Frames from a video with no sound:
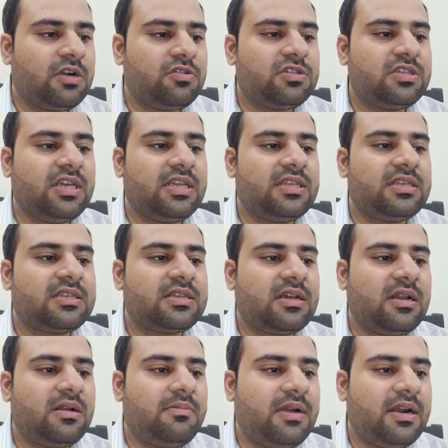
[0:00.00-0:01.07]
to change this
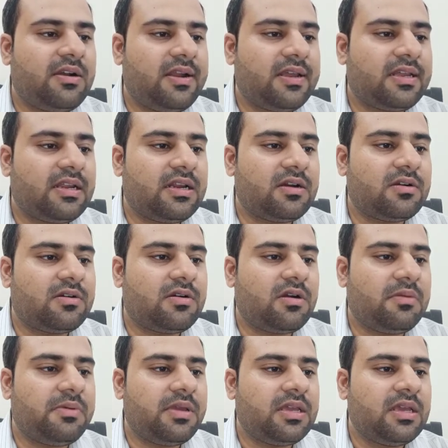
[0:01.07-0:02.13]
color by dragging and
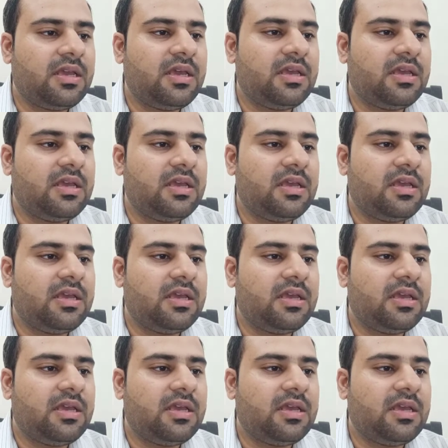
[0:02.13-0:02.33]
dropping,